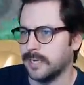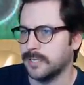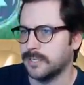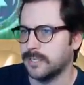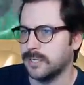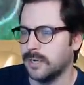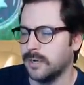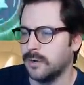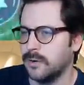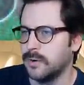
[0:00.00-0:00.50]

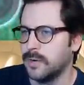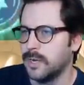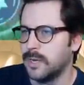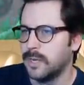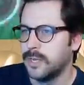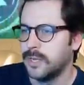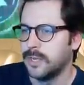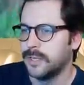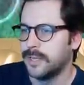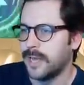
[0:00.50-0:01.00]
So
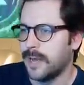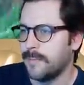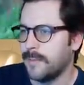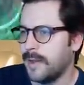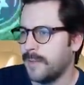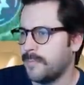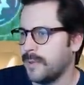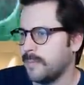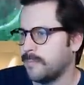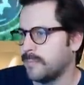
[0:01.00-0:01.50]
that
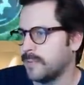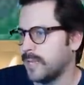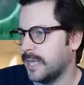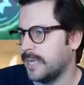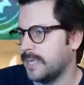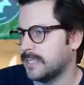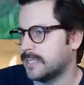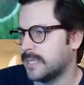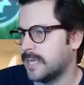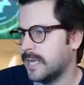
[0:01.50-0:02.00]
might be
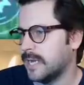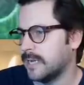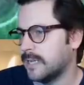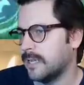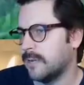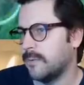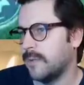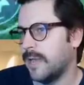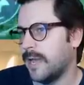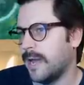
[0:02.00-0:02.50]
Blaze Kick
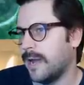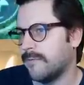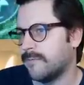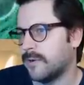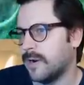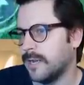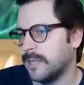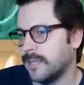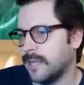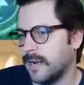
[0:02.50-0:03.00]
that we have
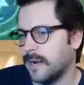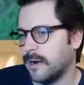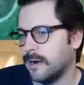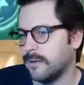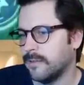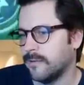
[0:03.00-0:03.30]
right there.